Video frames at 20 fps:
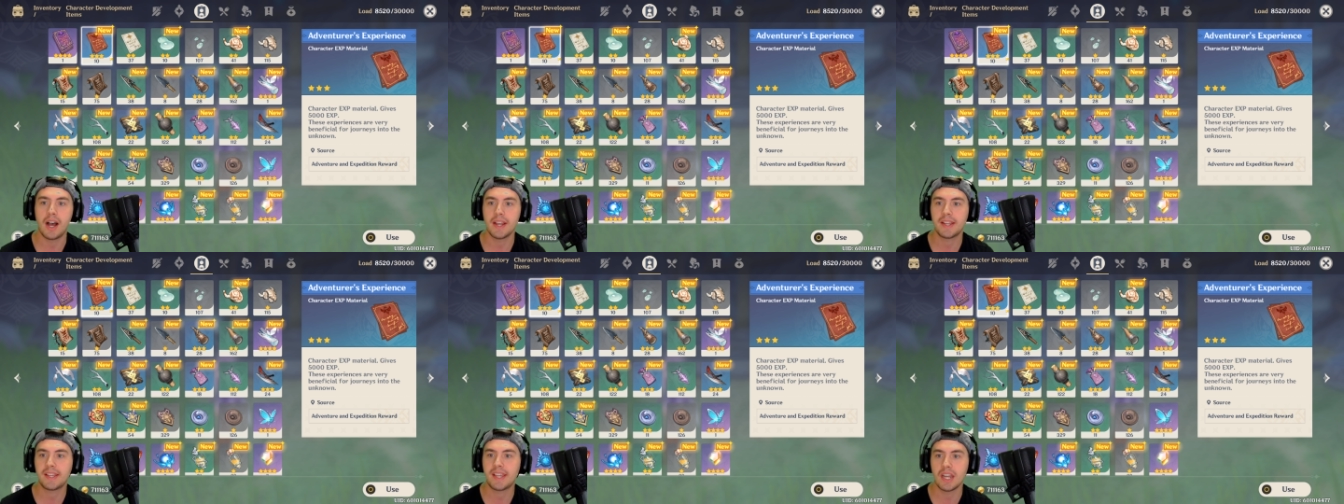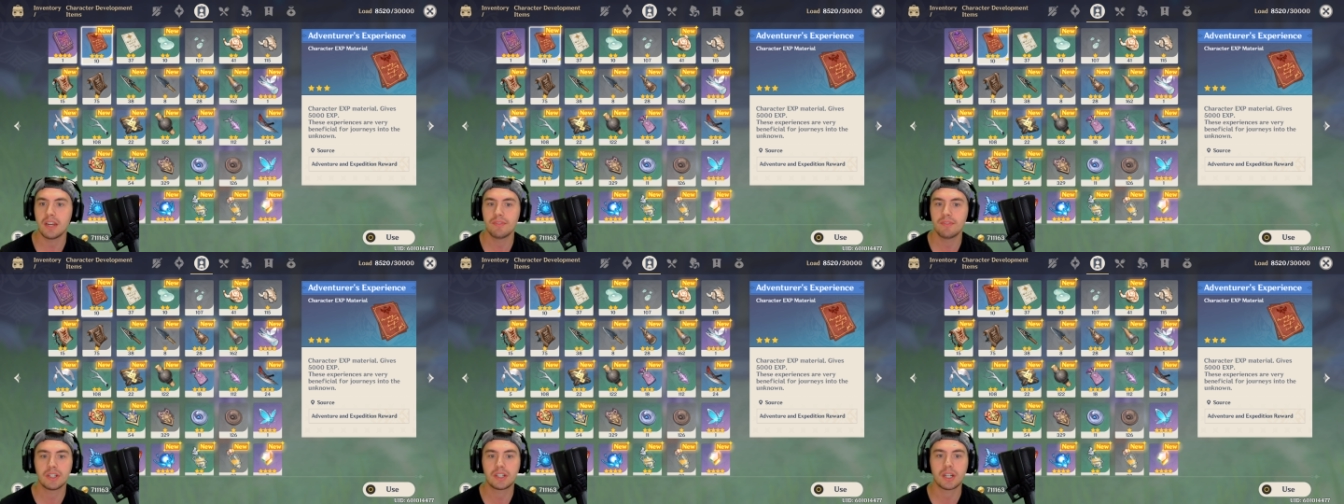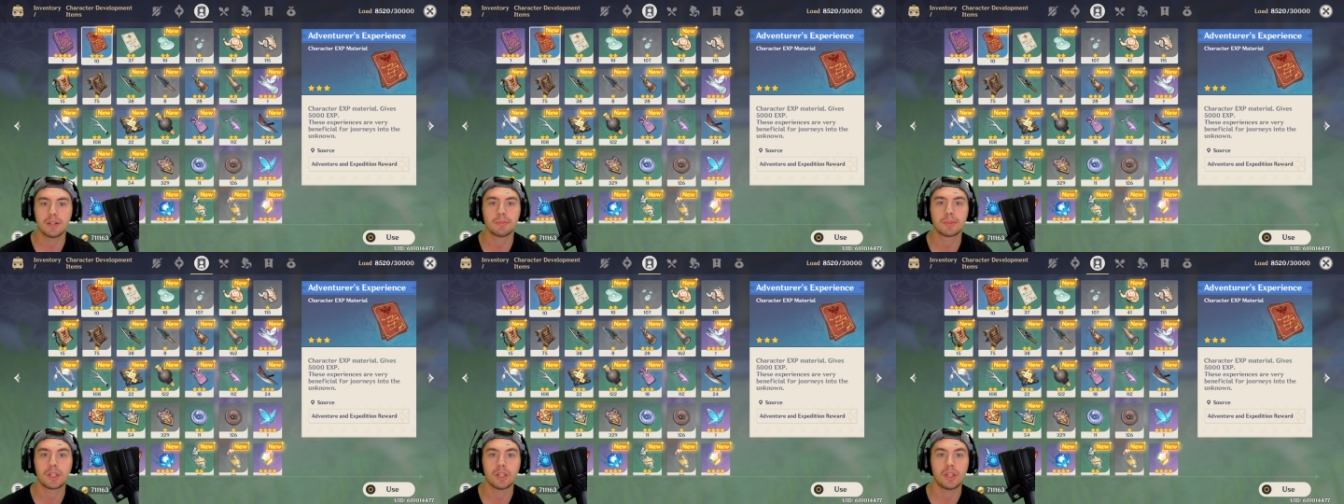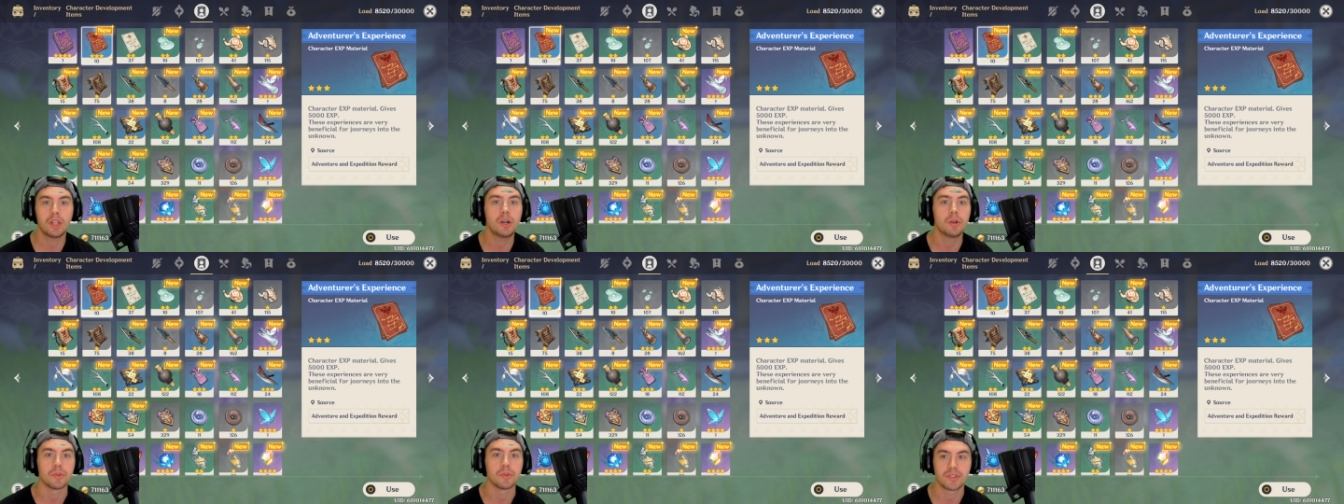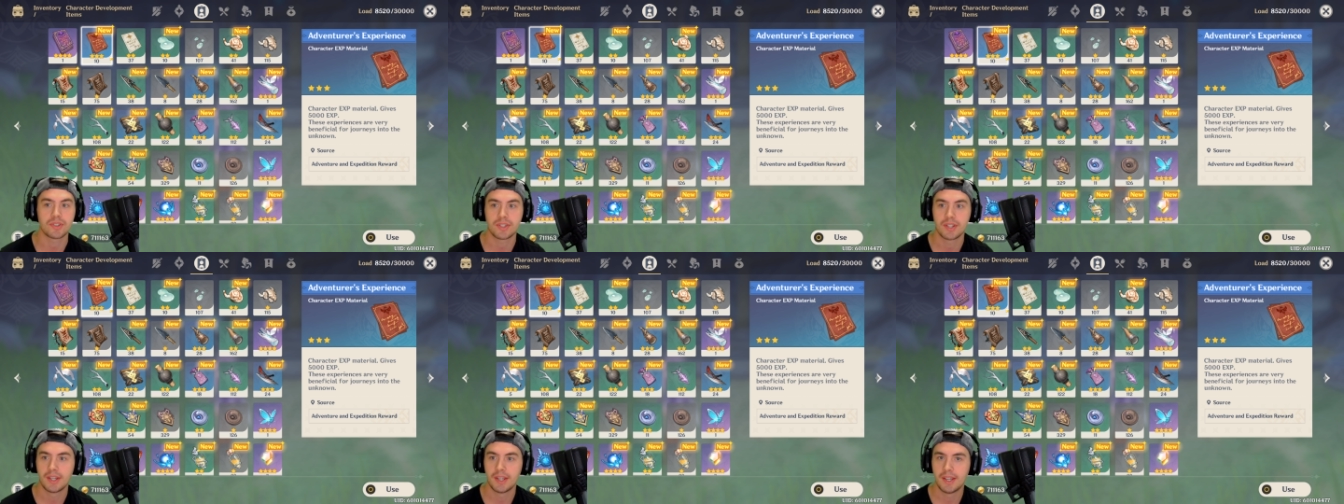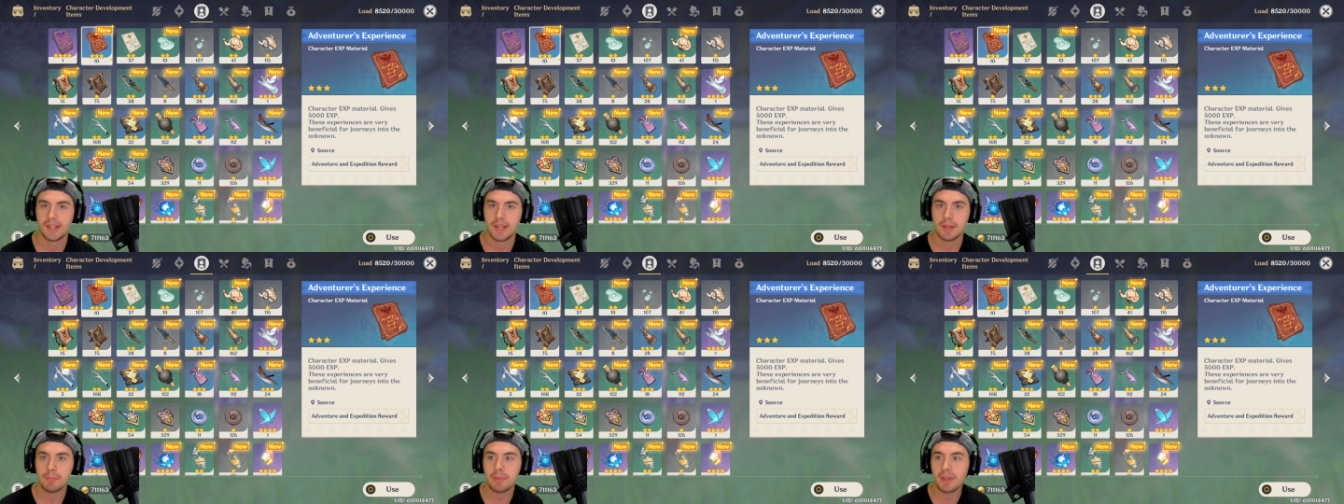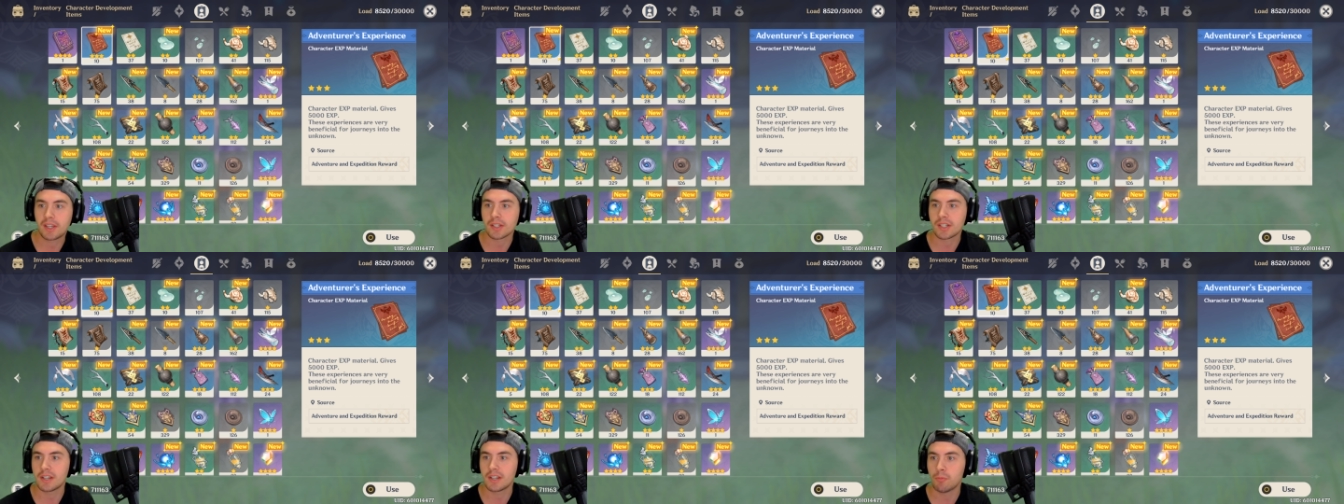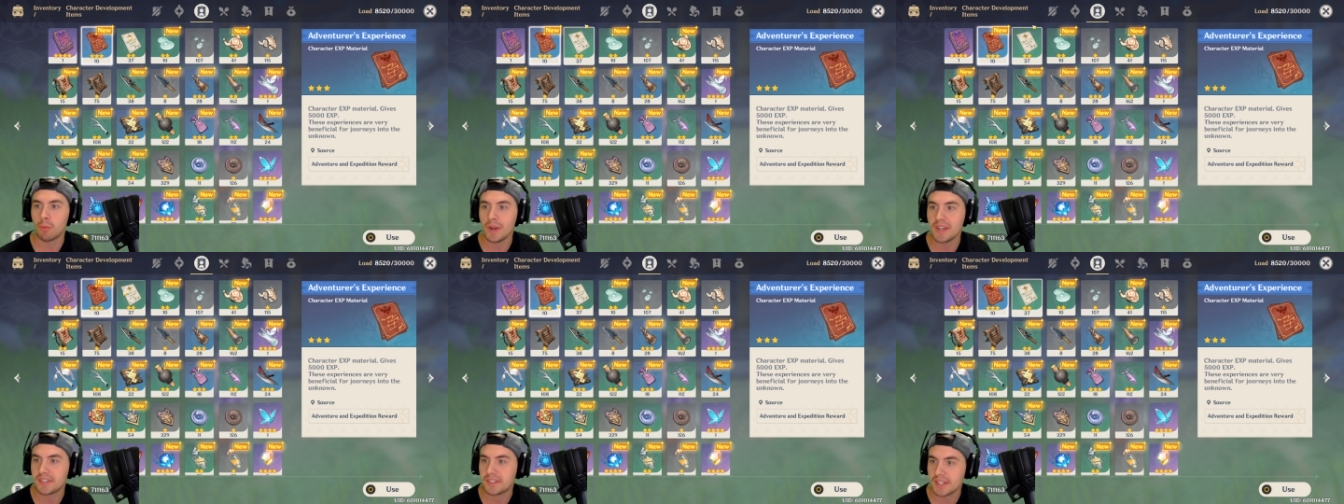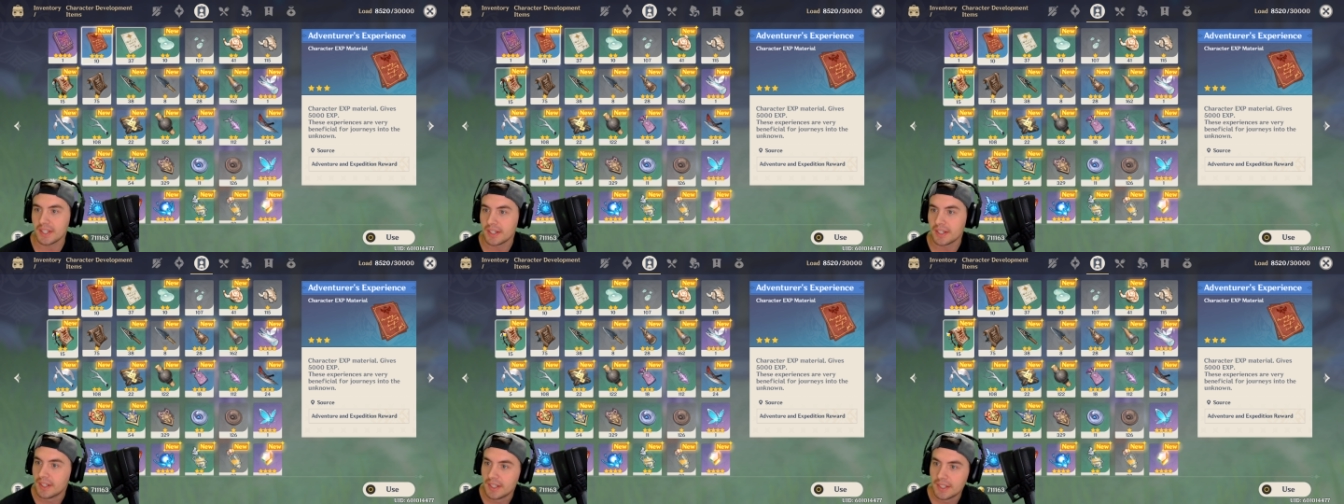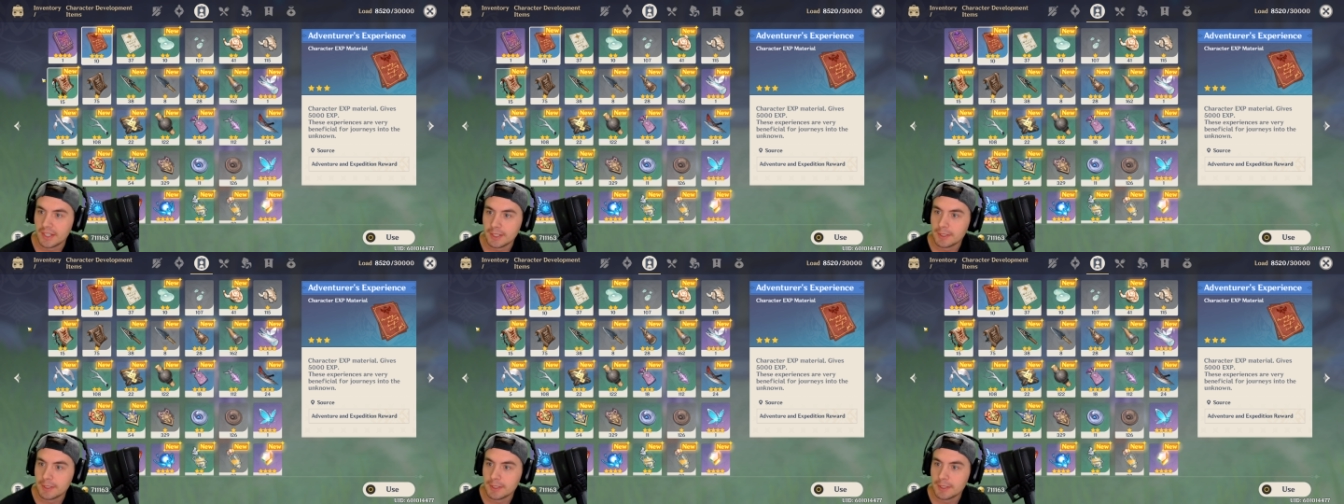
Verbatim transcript: I can't even come close because I've wasted